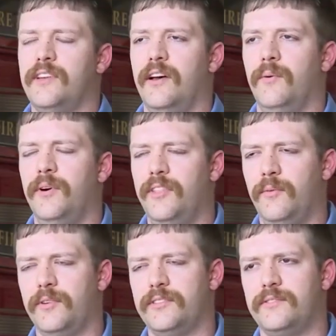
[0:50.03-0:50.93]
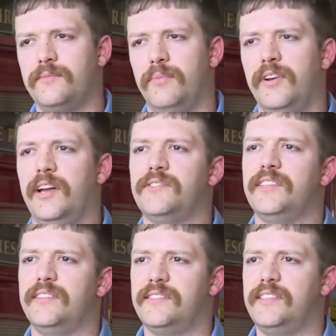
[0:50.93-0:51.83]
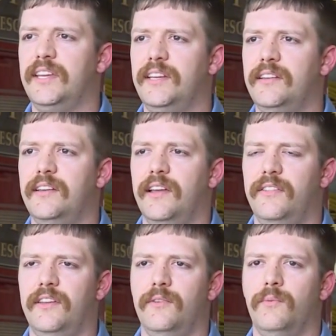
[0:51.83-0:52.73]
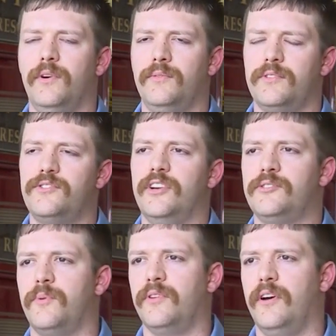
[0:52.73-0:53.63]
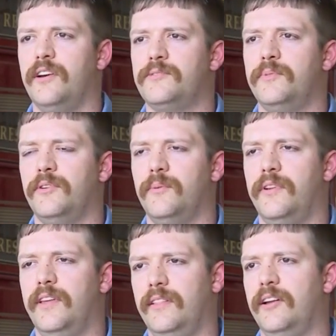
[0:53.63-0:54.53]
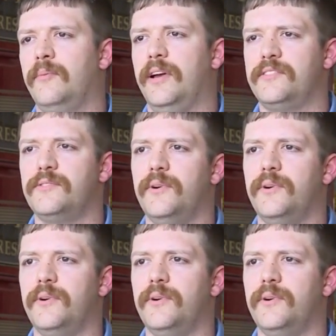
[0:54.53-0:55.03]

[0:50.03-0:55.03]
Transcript: uh, one that was pronounced at the scene, and then one was transported to the hospital where they later passed